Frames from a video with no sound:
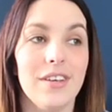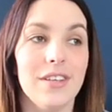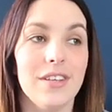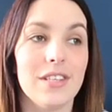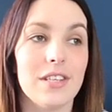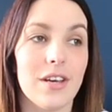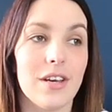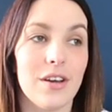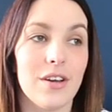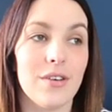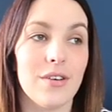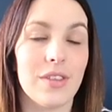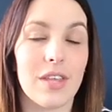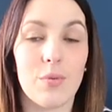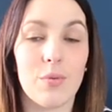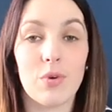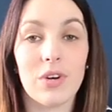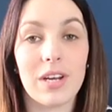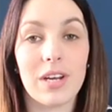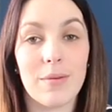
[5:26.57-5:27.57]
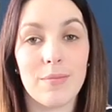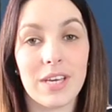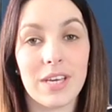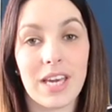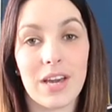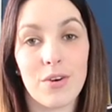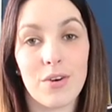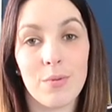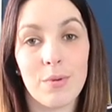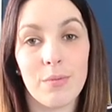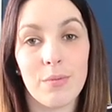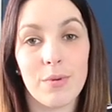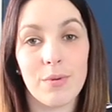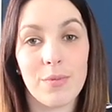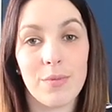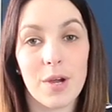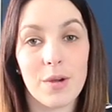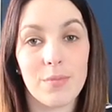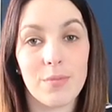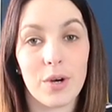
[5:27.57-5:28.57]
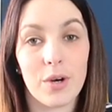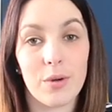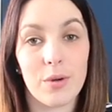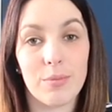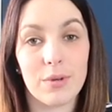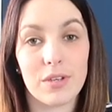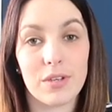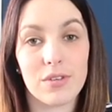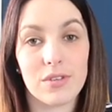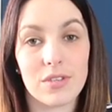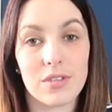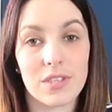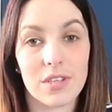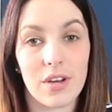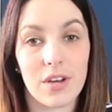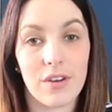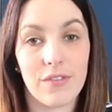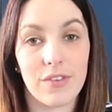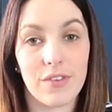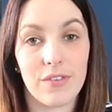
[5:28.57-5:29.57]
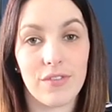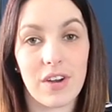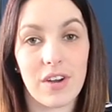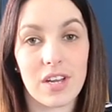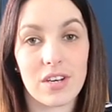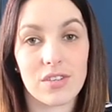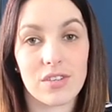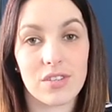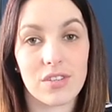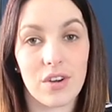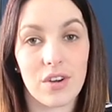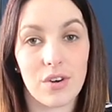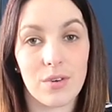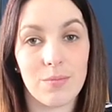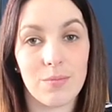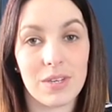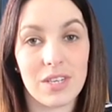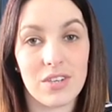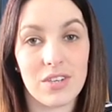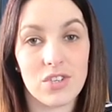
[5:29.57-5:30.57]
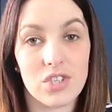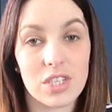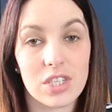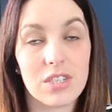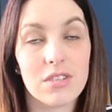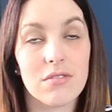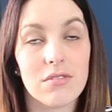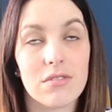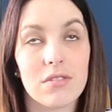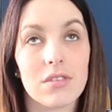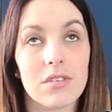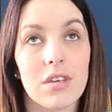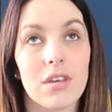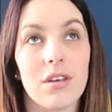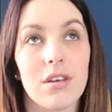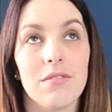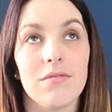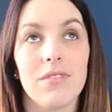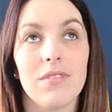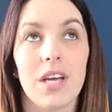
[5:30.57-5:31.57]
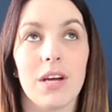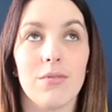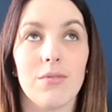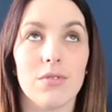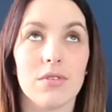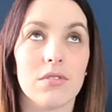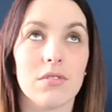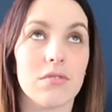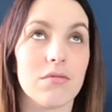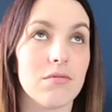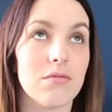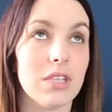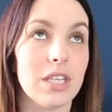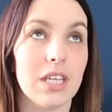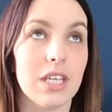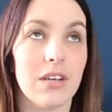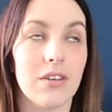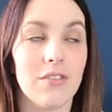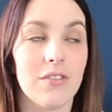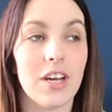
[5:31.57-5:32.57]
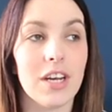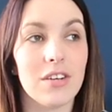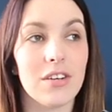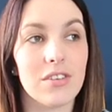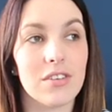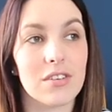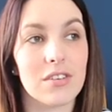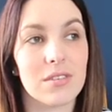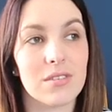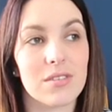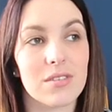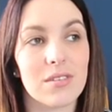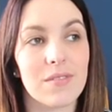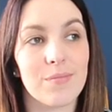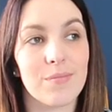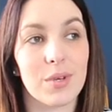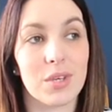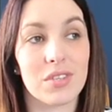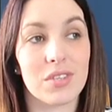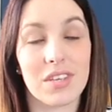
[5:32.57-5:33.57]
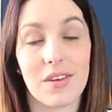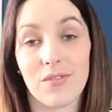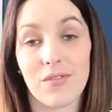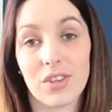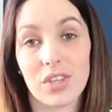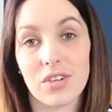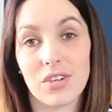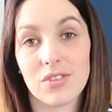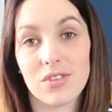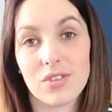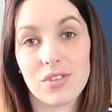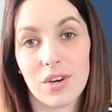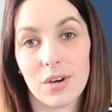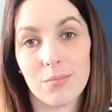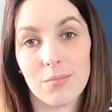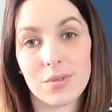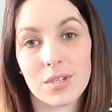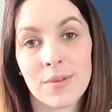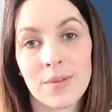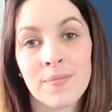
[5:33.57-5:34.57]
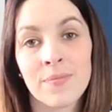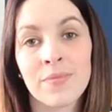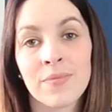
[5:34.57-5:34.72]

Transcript: So they wouldn't let me get up and be mobile because of the fact that I'd been induced, so that was really horrendous because everything had stopped.